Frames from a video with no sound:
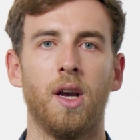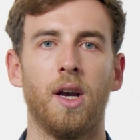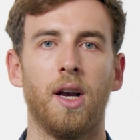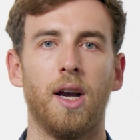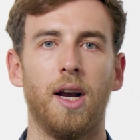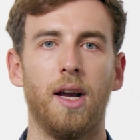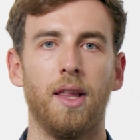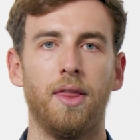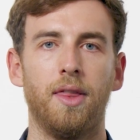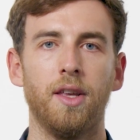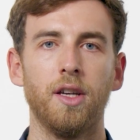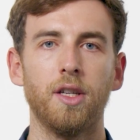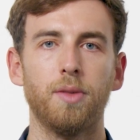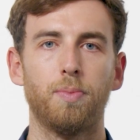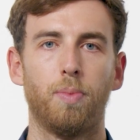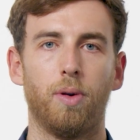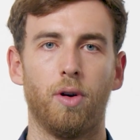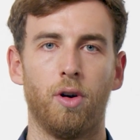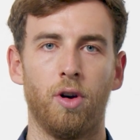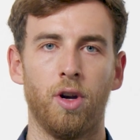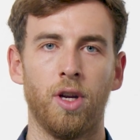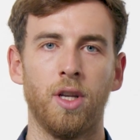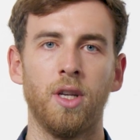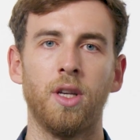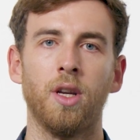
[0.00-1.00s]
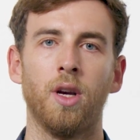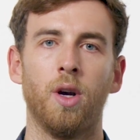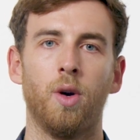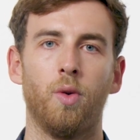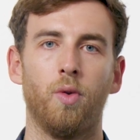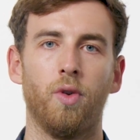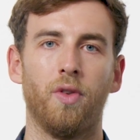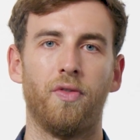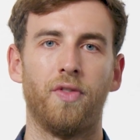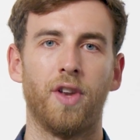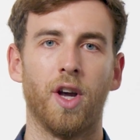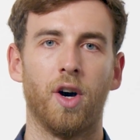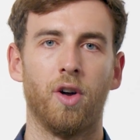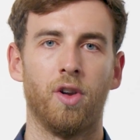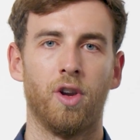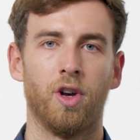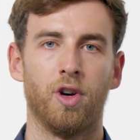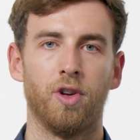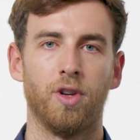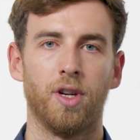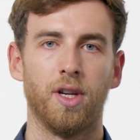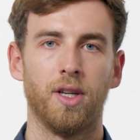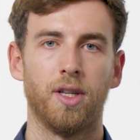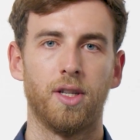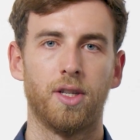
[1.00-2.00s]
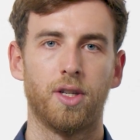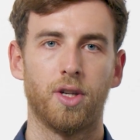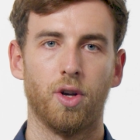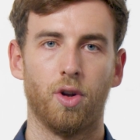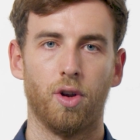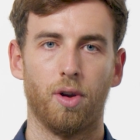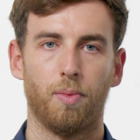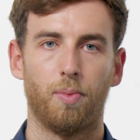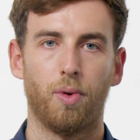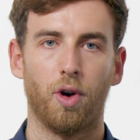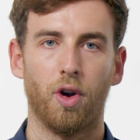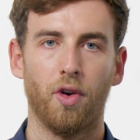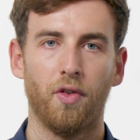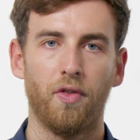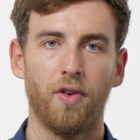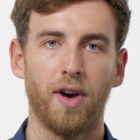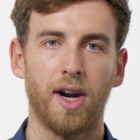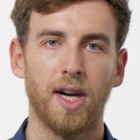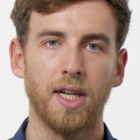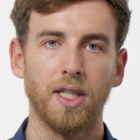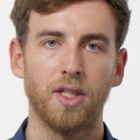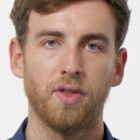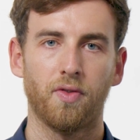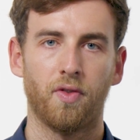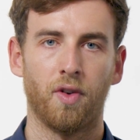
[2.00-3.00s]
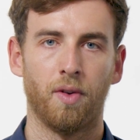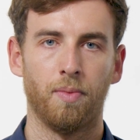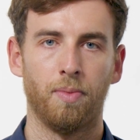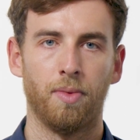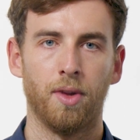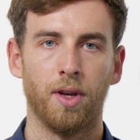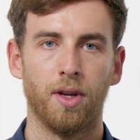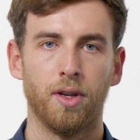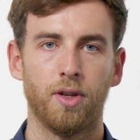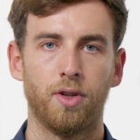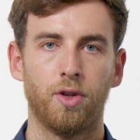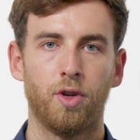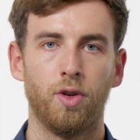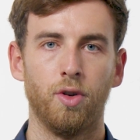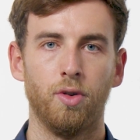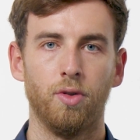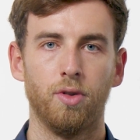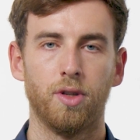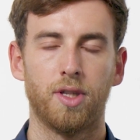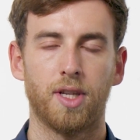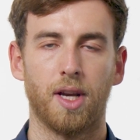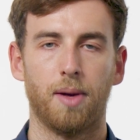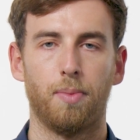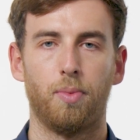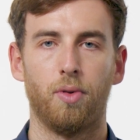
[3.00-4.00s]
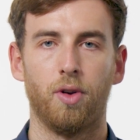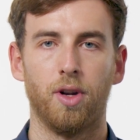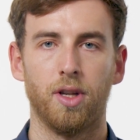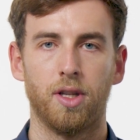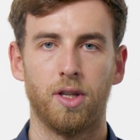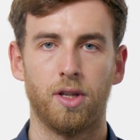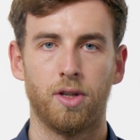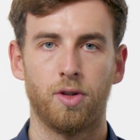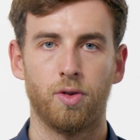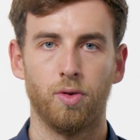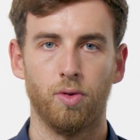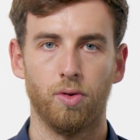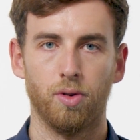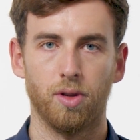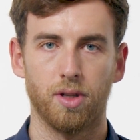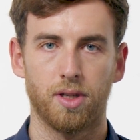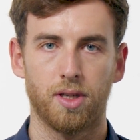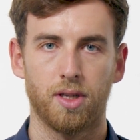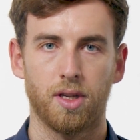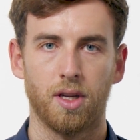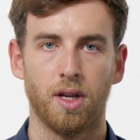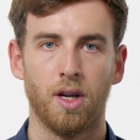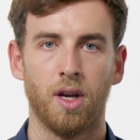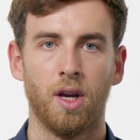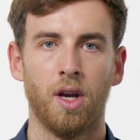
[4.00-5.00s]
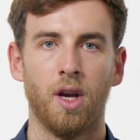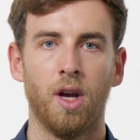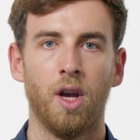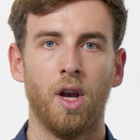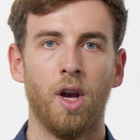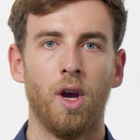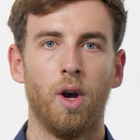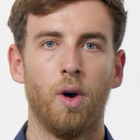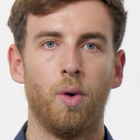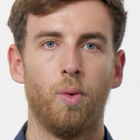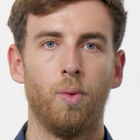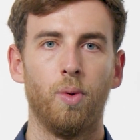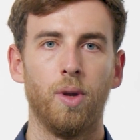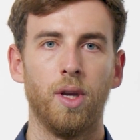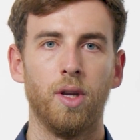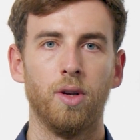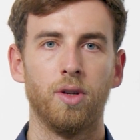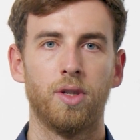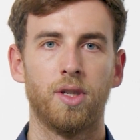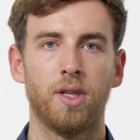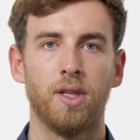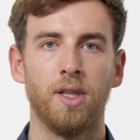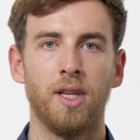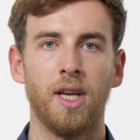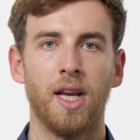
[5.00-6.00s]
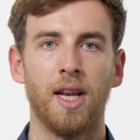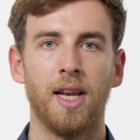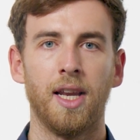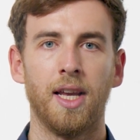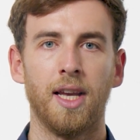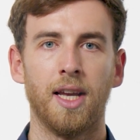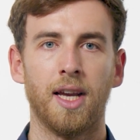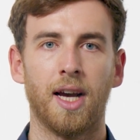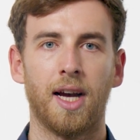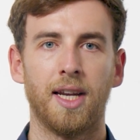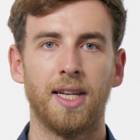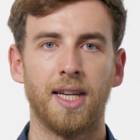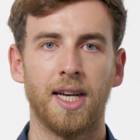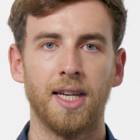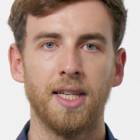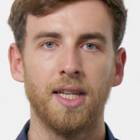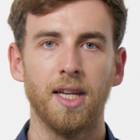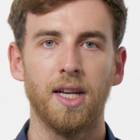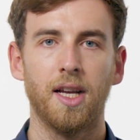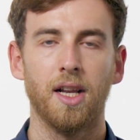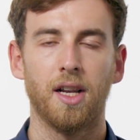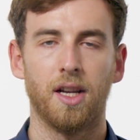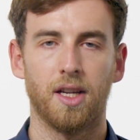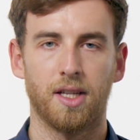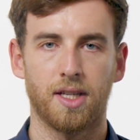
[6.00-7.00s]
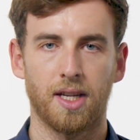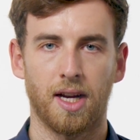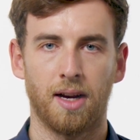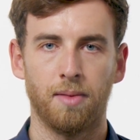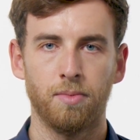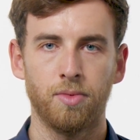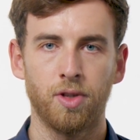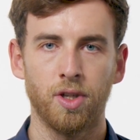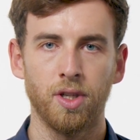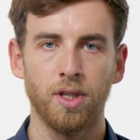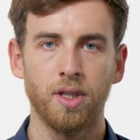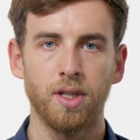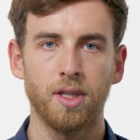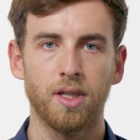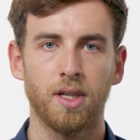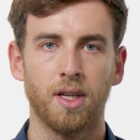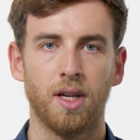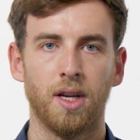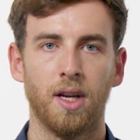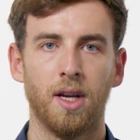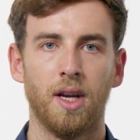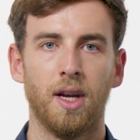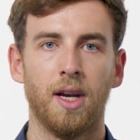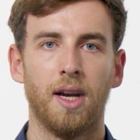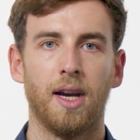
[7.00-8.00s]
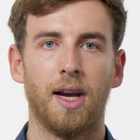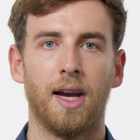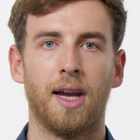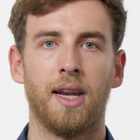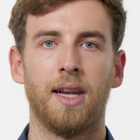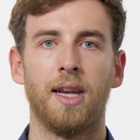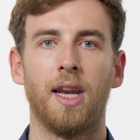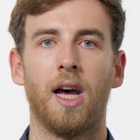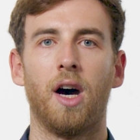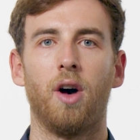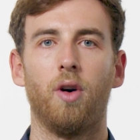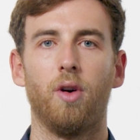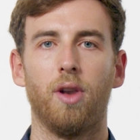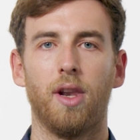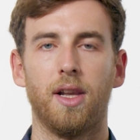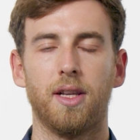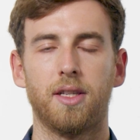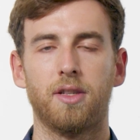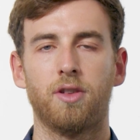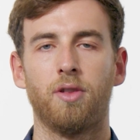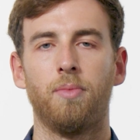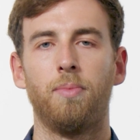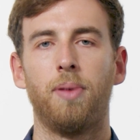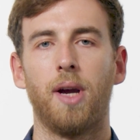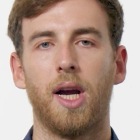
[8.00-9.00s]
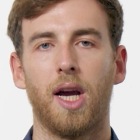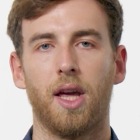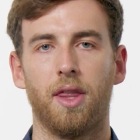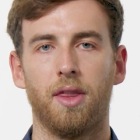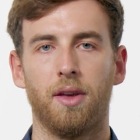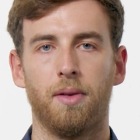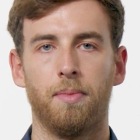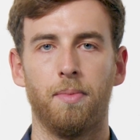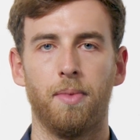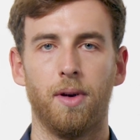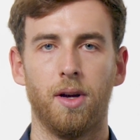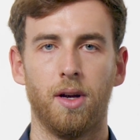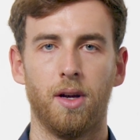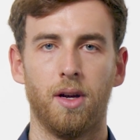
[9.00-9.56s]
At this point, we've downloaded solar profiles from the two separate tools. We used nearly identical assumptions, and now let's compare them.